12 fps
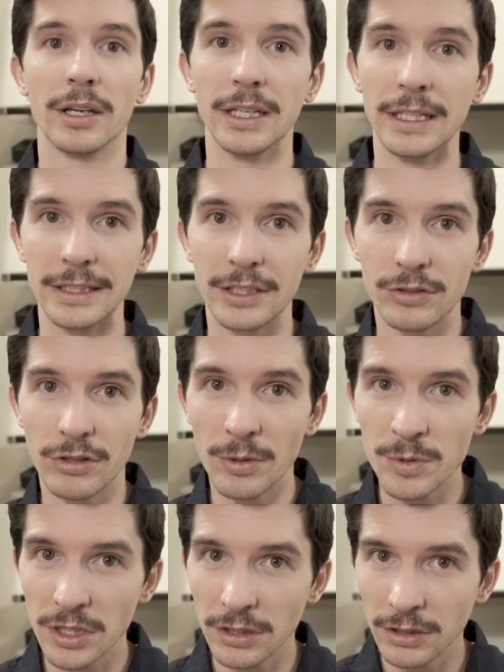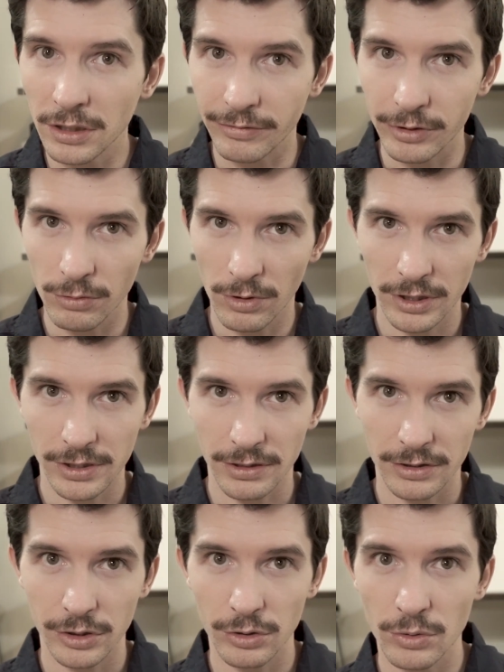in the description, if you want to
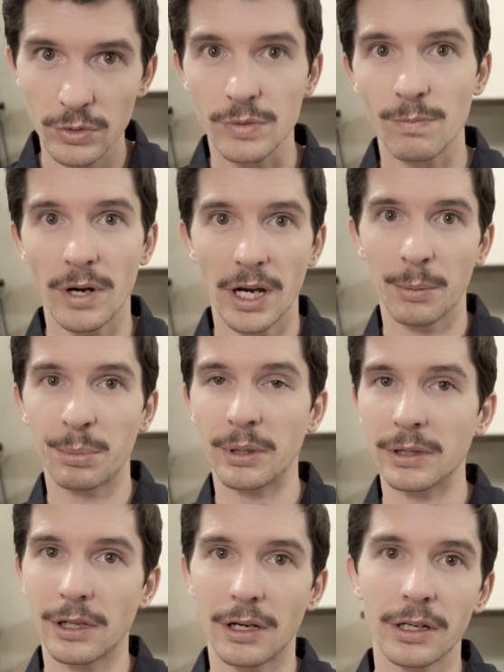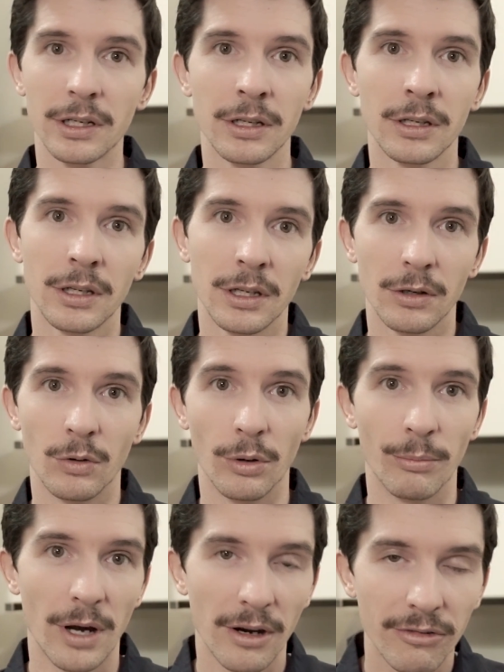use my print log
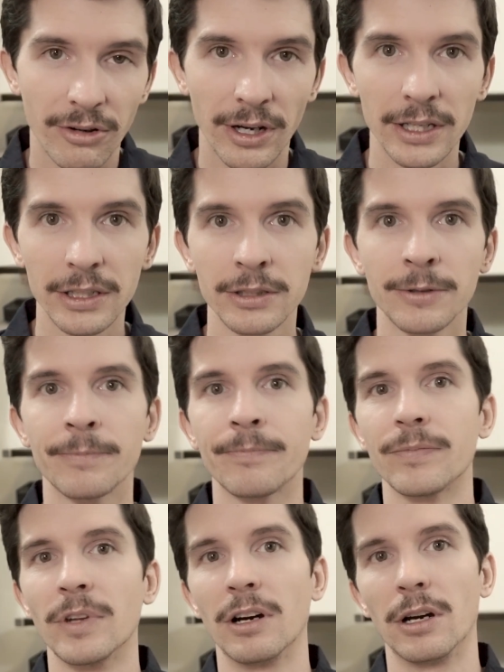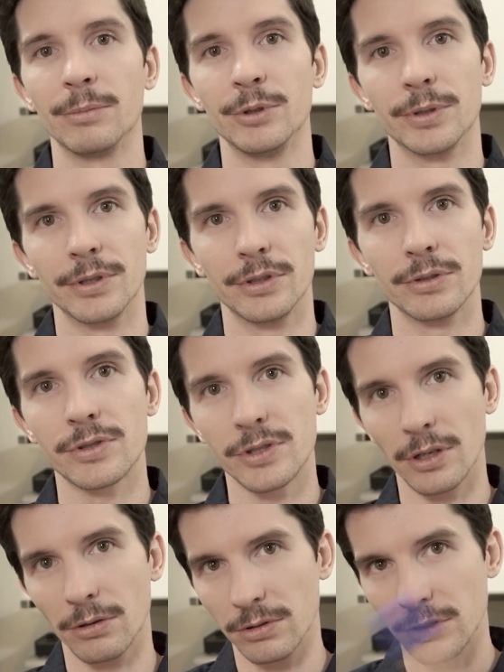or modify it, um, you can do
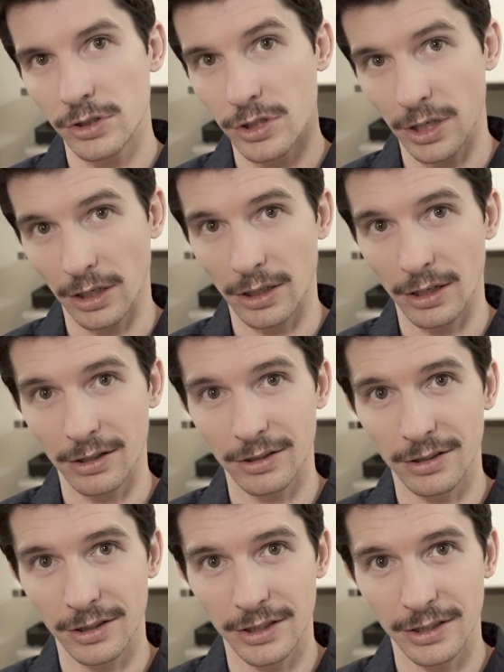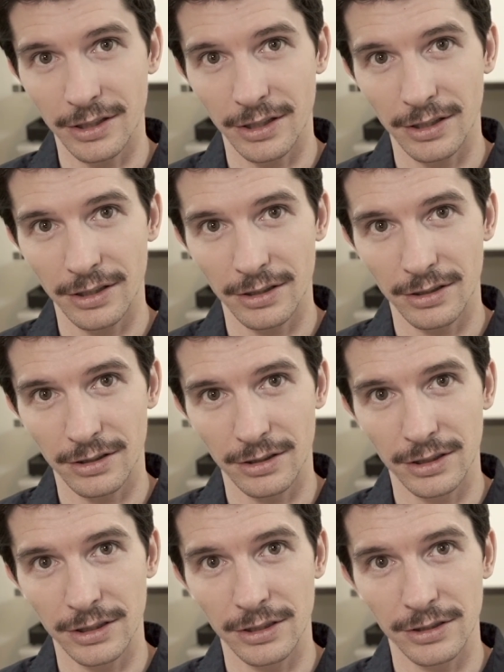so. Check it out in the link uh,
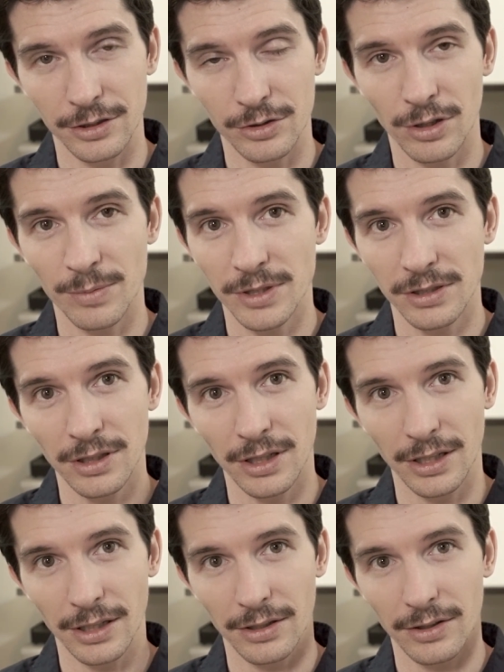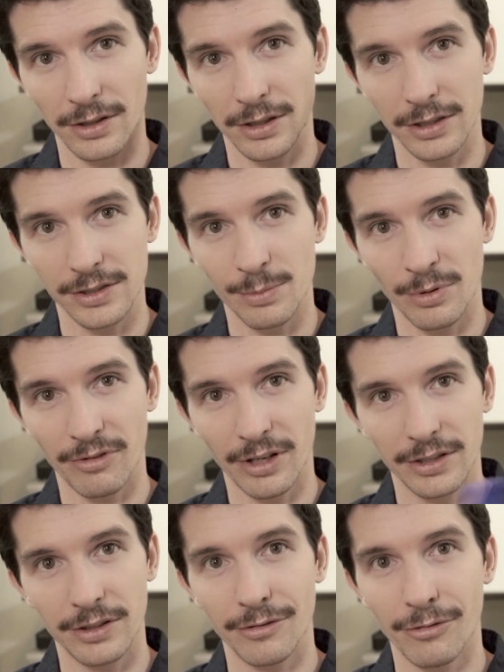in the description and it's
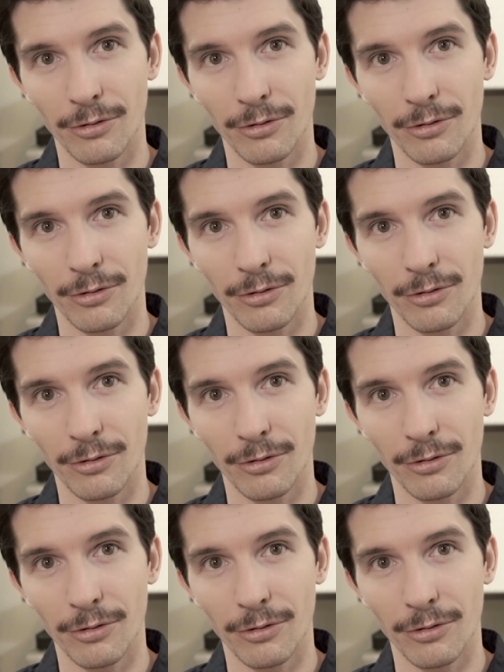provided there